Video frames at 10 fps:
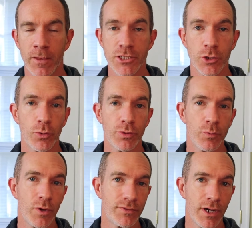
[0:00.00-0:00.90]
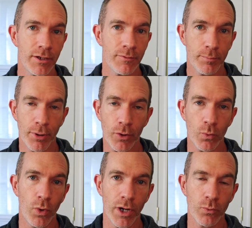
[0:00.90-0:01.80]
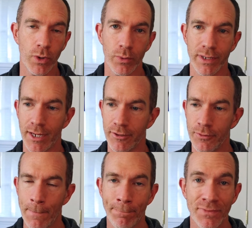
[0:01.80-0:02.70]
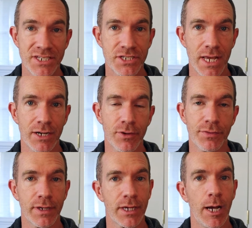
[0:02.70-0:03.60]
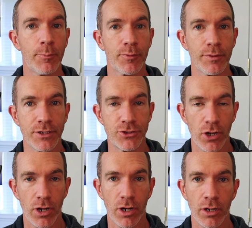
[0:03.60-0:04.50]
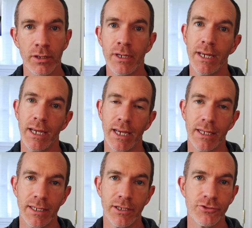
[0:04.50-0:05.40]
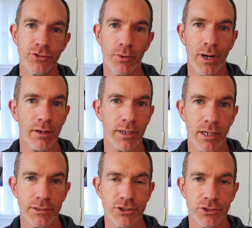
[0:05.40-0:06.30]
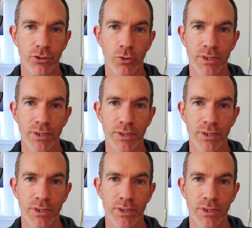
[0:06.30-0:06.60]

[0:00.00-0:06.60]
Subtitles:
So we've done part one where we kind of set everything up from the DAW and into our console.